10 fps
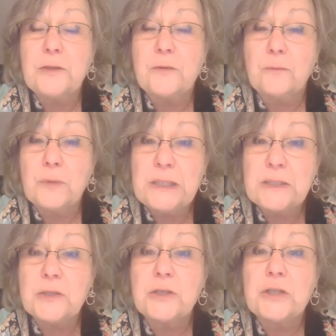your
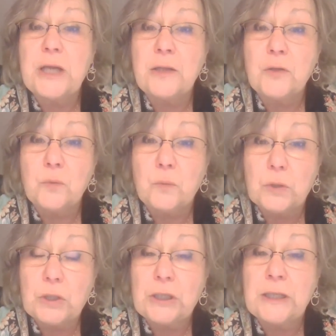research, and your
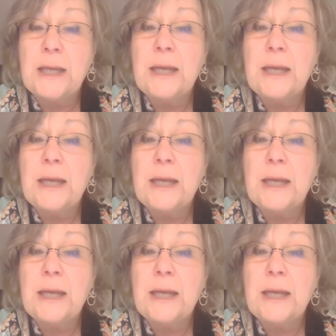work